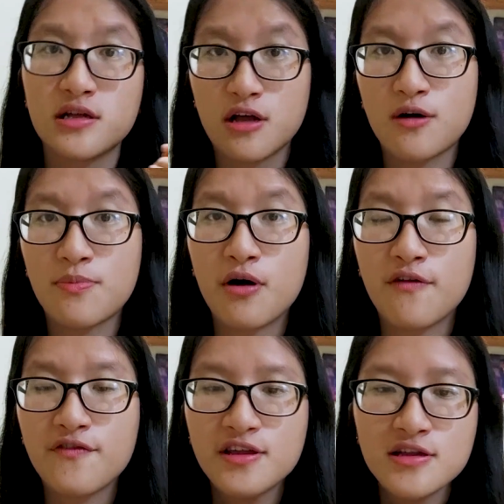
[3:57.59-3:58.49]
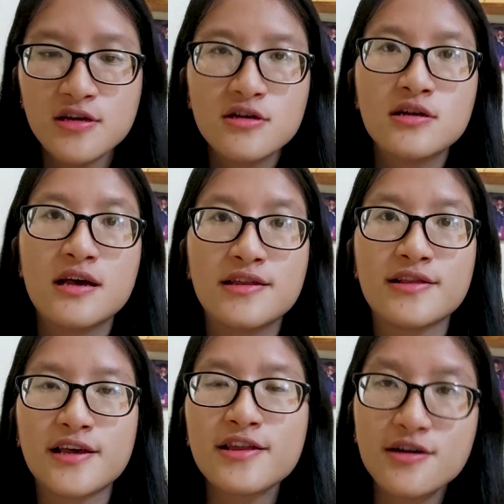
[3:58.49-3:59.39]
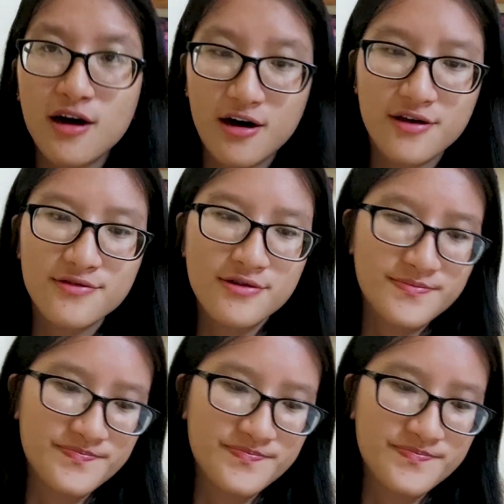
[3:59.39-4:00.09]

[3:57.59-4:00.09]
a lot of profit. And then later on,